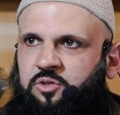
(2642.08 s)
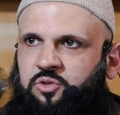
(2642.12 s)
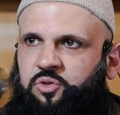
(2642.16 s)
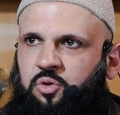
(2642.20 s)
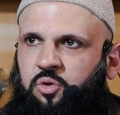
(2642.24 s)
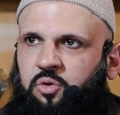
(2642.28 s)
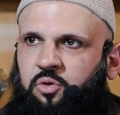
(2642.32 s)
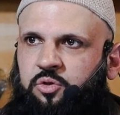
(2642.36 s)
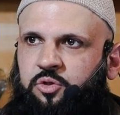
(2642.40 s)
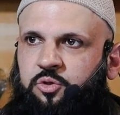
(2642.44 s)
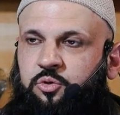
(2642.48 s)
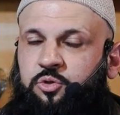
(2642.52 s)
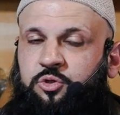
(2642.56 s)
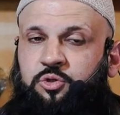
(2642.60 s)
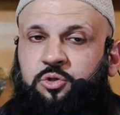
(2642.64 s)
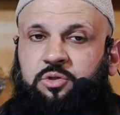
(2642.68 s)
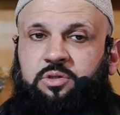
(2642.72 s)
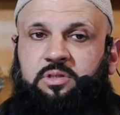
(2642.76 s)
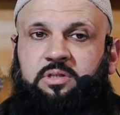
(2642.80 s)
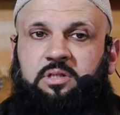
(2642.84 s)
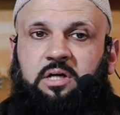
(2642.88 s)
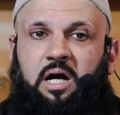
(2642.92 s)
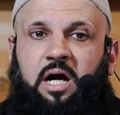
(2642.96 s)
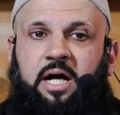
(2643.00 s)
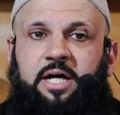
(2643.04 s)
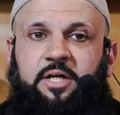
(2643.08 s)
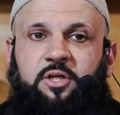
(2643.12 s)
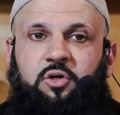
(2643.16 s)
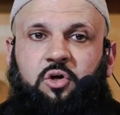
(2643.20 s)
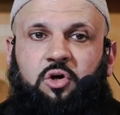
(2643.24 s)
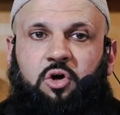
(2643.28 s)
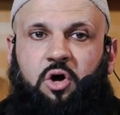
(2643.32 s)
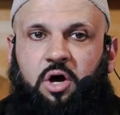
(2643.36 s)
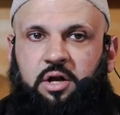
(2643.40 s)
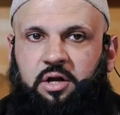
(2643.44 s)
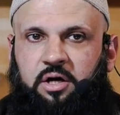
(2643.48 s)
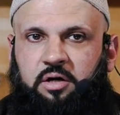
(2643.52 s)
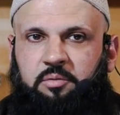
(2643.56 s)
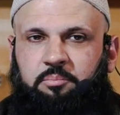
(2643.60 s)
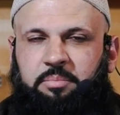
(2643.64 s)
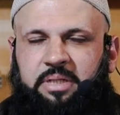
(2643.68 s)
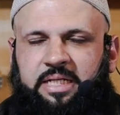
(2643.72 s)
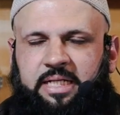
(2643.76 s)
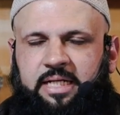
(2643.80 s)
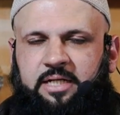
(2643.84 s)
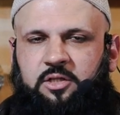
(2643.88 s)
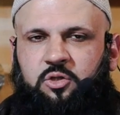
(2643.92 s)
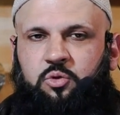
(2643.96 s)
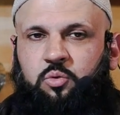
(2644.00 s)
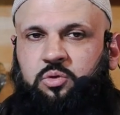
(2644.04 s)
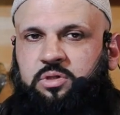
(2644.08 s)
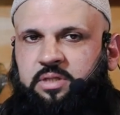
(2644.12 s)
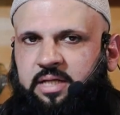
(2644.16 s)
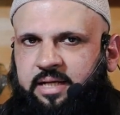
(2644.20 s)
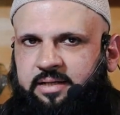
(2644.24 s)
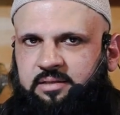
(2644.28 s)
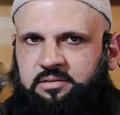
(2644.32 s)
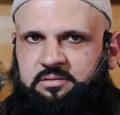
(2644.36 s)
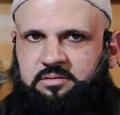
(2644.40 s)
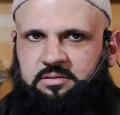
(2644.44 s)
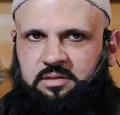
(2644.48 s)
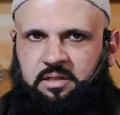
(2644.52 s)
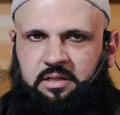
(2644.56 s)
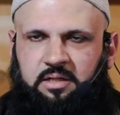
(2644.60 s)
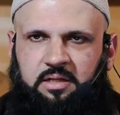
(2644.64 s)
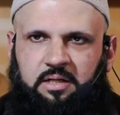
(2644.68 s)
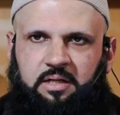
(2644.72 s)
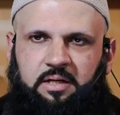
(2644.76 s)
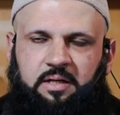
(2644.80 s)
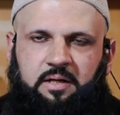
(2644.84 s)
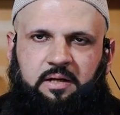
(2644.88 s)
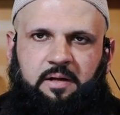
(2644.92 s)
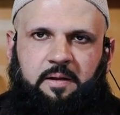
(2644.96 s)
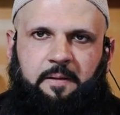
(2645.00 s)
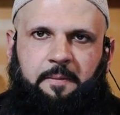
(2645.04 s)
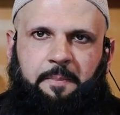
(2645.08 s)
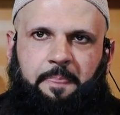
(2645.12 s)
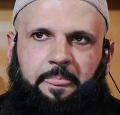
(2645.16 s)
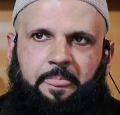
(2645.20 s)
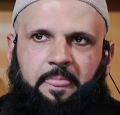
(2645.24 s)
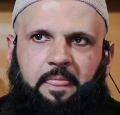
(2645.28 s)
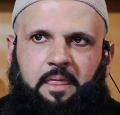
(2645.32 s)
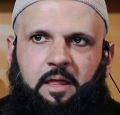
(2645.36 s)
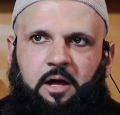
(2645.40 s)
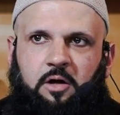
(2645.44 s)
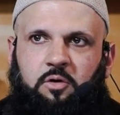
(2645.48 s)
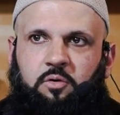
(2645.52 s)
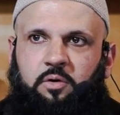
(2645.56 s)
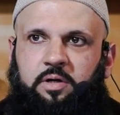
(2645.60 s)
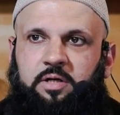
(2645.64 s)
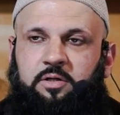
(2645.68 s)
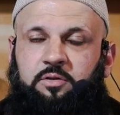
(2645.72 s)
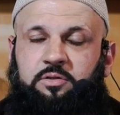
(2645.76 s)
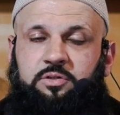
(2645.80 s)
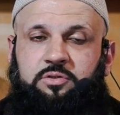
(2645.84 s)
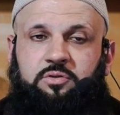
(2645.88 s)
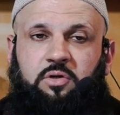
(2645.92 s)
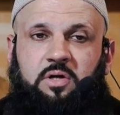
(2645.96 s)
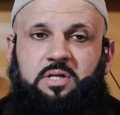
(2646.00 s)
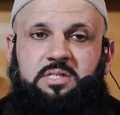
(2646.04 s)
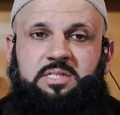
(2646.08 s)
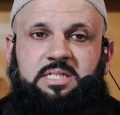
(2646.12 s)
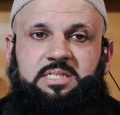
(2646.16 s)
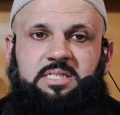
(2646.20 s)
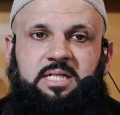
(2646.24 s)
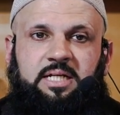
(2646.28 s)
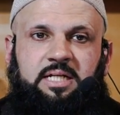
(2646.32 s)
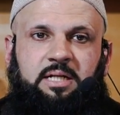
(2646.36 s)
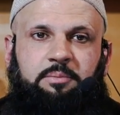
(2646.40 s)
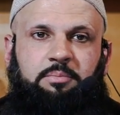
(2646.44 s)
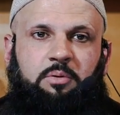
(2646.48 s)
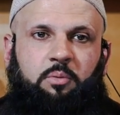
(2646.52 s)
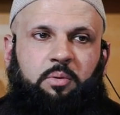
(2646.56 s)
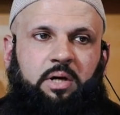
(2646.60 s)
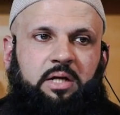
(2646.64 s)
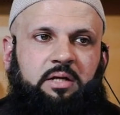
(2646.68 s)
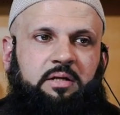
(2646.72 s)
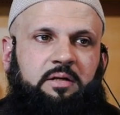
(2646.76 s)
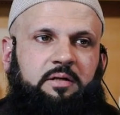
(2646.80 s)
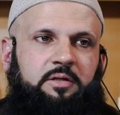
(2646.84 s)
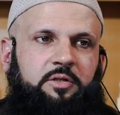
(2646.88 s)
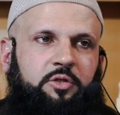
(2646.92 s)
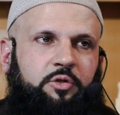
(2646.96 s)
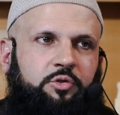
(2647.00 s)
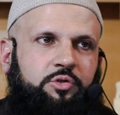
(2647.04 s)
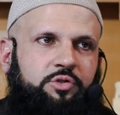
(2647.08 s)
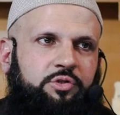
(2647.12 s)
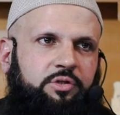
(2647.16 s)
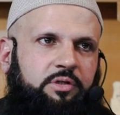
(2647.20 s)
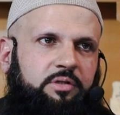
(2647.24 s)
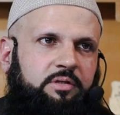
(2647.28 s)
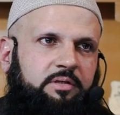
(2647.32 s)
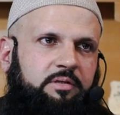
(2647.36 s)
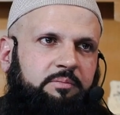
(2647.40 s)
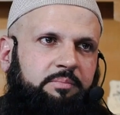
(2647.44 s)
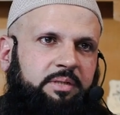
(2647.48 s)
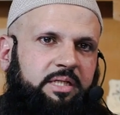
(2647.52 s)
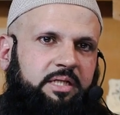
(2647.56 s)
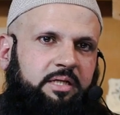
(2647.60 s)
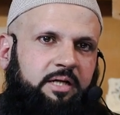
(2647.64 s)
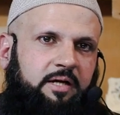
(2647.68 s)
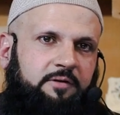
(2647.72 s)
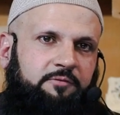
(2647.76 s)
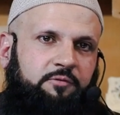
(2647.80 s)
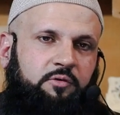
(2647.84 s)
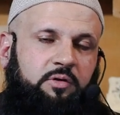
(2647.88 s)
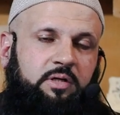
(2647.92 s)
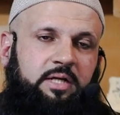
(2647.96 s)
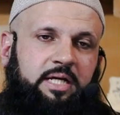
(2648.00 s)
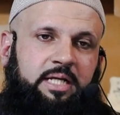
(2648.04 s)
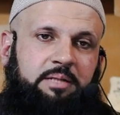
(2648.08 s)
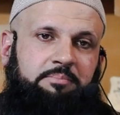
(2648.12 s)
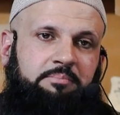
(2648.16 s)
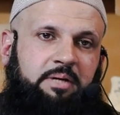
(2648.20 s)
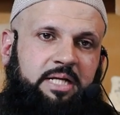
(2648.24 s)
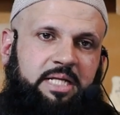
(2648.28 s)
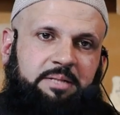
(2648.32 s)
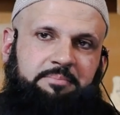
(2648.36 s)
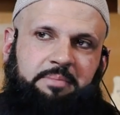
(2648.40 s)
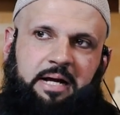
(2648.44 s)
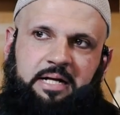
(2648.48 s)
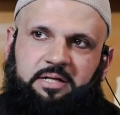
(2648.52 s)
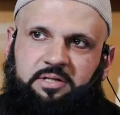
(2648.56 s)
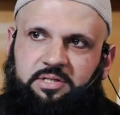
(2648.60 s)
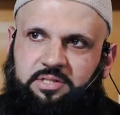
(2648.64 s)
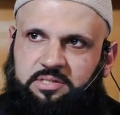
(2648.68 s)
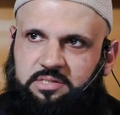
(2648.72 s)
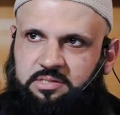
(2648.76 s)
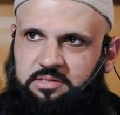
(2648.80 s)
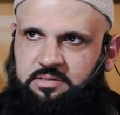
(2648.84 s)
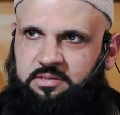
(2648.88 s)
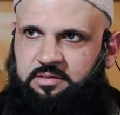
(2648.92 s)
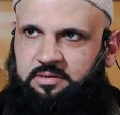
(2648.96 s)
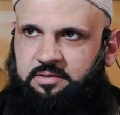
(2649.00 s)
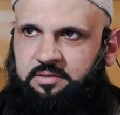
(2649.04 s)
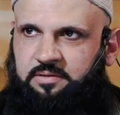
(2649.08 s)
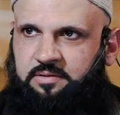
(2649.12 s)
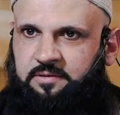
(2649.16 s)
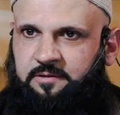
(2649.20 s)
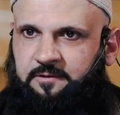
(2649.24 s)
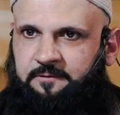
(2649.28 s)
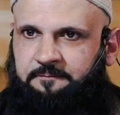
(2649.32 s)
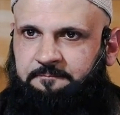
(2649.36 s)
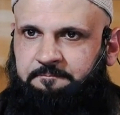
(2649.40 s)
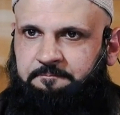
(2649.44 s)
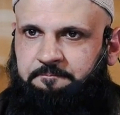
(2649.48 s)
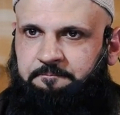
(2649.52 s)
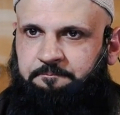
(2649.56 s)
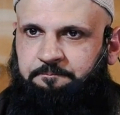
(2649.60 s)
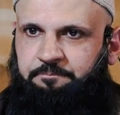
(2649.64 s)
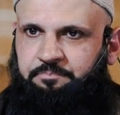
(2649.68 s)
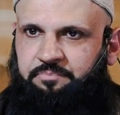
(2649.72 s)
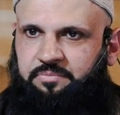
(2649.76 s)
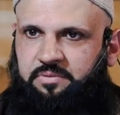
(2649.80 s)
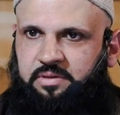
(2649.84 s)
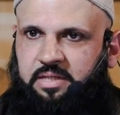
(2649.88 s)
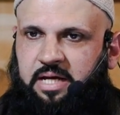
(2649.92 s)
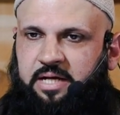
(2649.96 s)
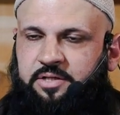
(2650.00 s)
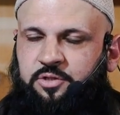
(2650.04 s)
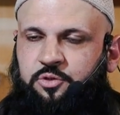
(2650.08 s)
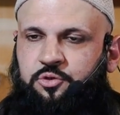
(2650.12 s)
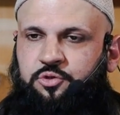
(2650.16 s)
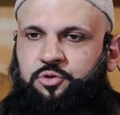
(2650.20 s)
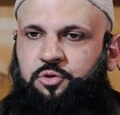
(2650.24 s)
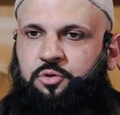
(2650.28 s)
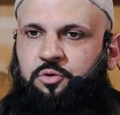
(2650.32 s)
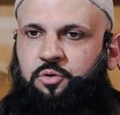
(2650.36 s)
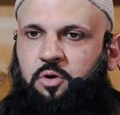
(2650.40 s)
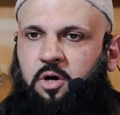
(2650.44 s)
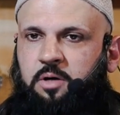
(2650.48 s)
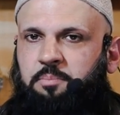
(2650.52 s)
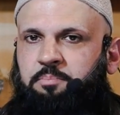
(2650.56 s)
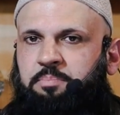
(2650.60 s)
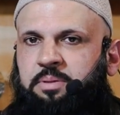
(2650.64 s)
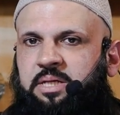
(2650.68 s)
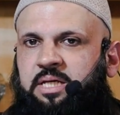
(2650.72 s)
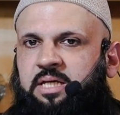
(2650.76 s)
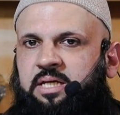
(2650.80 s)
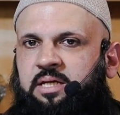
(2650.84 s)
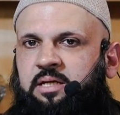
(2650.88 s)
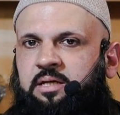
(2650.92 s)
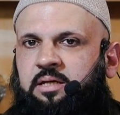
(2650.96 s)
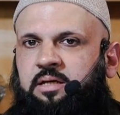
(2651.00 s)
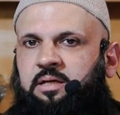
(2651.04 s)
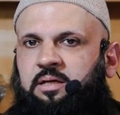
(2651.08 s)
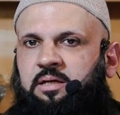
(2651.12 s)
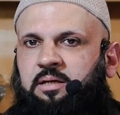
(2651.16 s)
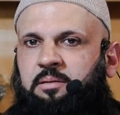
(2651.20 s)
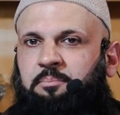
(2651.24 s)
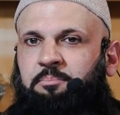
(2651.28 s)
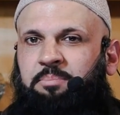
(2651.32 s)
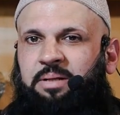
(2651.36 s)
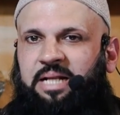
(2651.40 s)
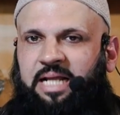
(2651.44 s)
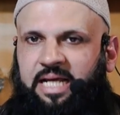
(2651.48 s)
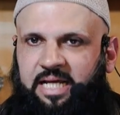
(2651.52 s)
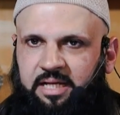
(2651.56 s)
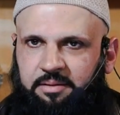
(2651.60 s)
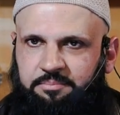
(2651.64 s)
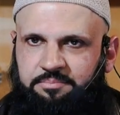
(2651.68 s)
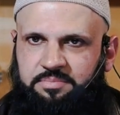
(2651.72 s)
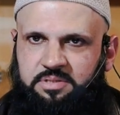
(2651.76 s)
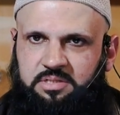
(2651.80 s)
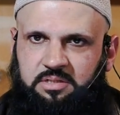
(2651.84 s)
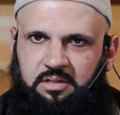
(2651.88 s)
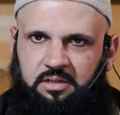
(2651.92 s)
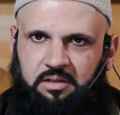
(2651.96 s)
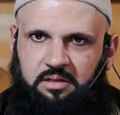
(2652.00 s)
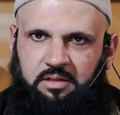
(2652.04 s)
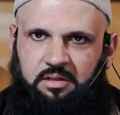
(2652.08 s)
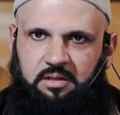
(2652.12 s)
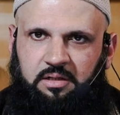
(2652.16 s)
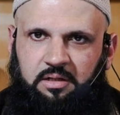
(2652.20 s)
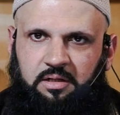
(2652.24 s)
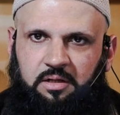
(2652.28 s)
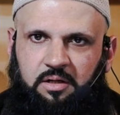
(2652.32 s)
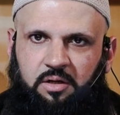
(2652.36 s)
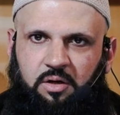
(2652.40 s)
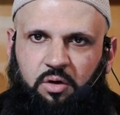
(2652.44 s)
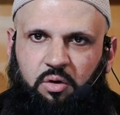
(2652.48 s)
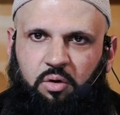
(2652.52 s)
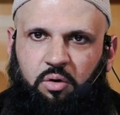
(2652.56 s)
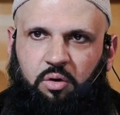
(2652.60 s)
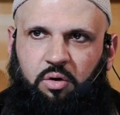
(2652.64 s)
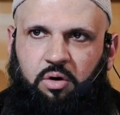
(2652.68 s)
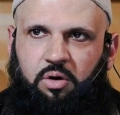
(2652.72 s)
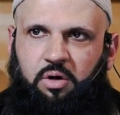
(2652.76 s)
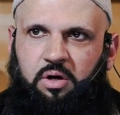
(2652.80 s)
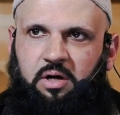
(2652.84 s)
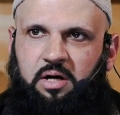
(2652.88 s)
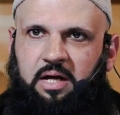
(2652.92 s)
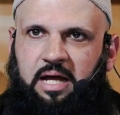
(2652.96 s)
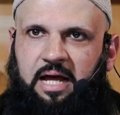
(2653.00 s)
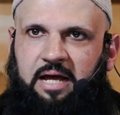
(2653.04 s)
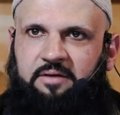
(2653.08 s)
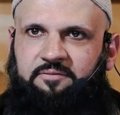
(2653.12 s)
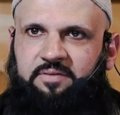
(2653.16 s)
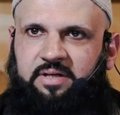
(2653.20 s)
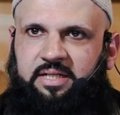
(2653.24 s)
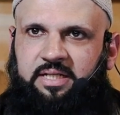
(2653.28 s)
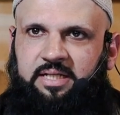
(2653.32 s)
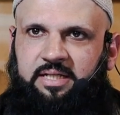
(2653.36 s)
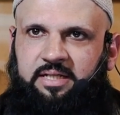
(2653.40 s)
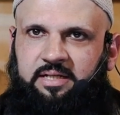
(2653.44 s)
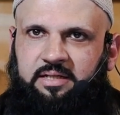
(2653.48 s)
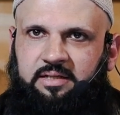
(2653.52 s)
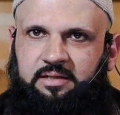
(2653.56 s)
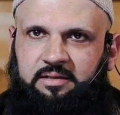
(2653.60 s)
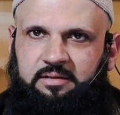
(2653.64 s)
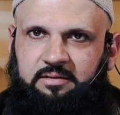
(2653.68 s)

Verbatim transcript: So you should guard your honor, meaning two things. According to the scholars, they say number one, you should be careful in money matters. That you should not be blamed or have any